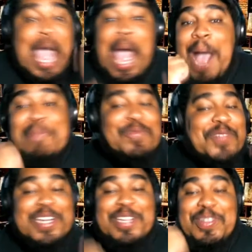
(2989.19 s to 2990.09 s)
I be
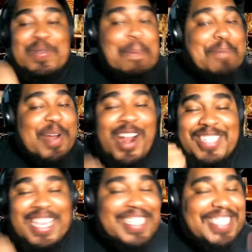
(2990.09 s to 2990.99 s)
running through them birds
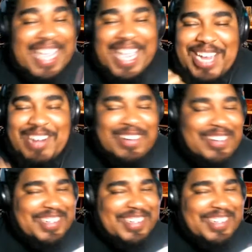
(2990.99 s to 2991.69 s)
like a scarecrow.